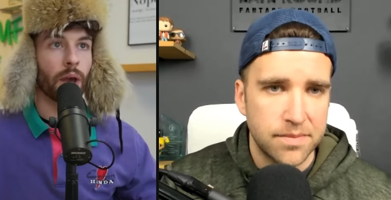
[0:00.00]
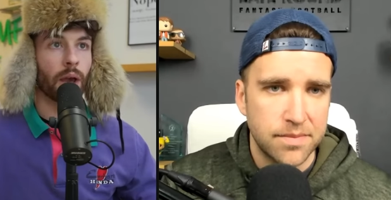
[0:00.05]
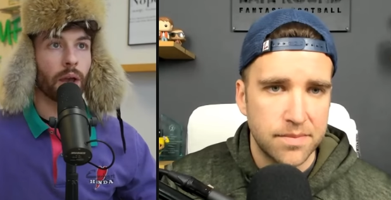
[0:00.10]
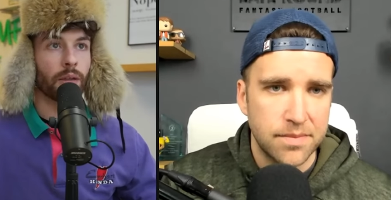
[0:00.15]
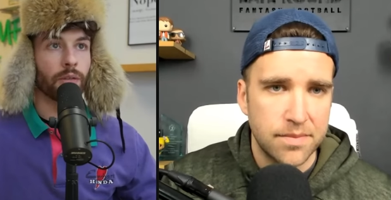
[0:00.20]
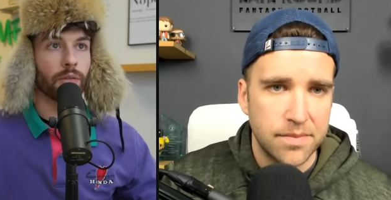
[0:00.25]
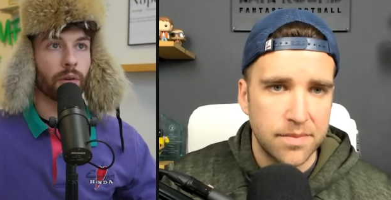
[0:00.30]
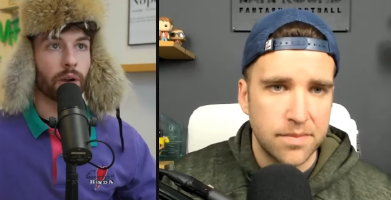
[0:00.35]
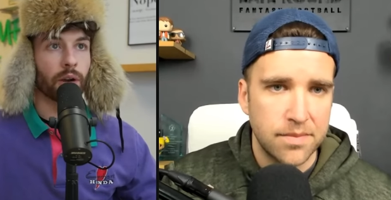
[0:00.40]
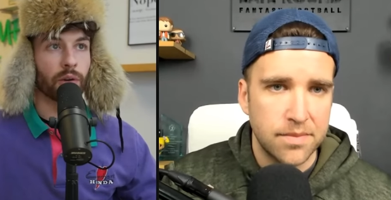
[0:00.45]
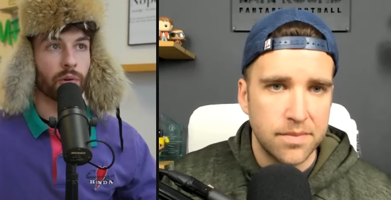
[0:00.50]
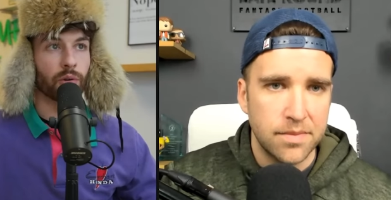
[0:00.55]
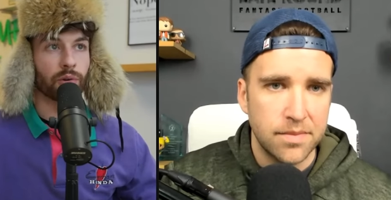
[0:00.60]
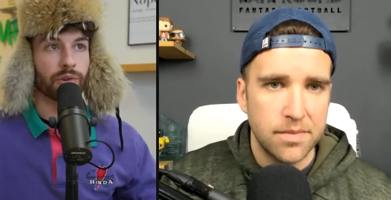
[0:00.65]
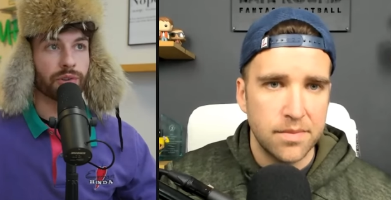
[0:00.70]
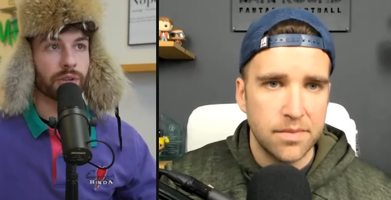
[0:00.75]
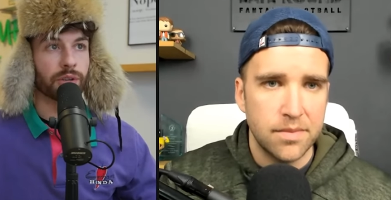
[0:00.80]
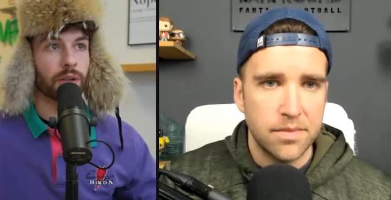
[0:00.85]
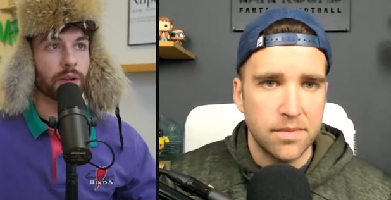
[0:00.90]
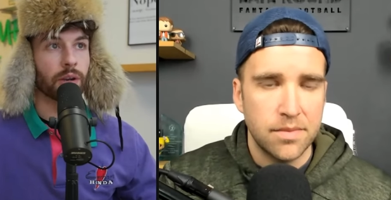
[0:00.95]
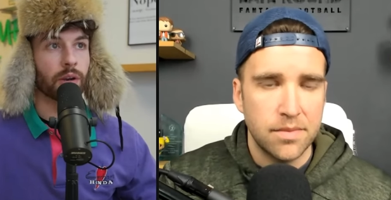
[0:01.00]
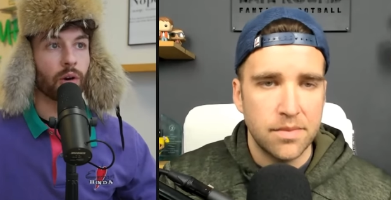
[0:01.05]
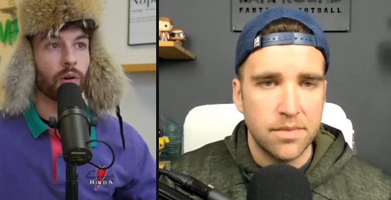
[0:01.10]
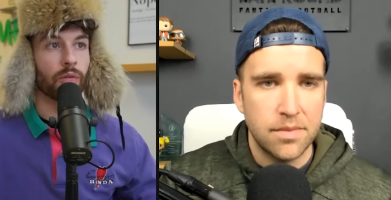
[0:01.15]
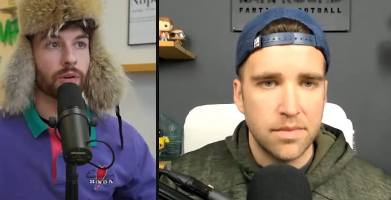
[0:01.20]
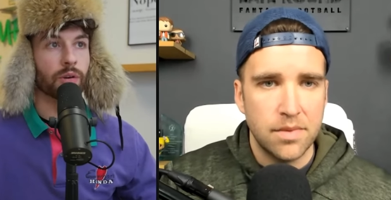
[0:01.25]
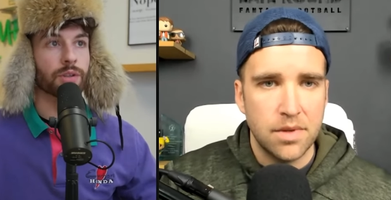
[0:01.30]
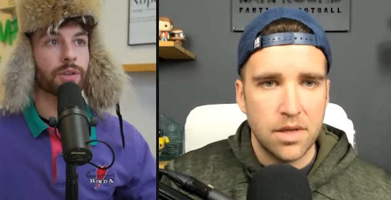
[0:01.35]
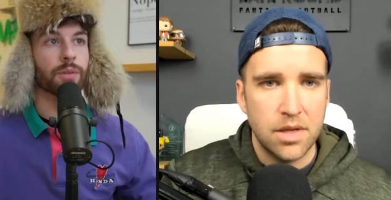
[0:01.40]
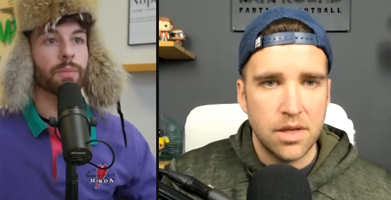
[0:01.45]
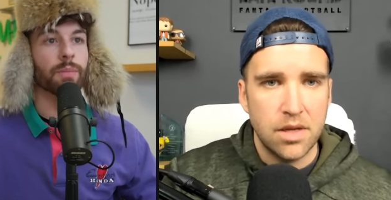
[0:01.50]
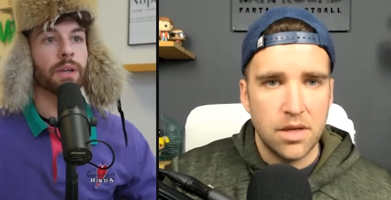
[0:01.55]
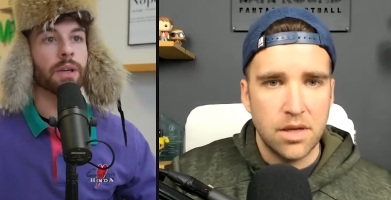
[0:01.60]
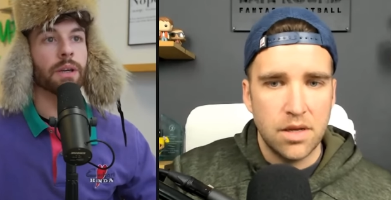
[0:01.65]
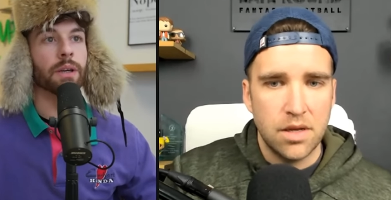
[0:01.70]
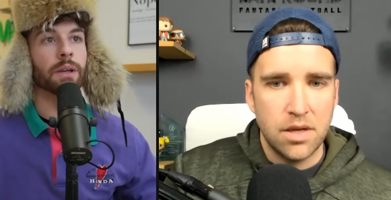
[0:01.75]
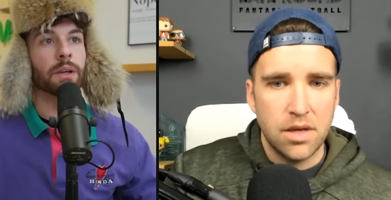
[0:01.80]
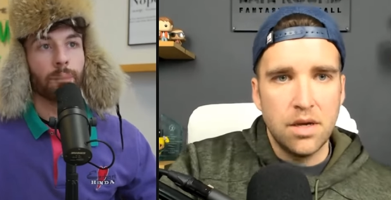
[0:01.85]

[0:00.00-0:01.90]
Speaker 1: it's very cool. You sent it over to me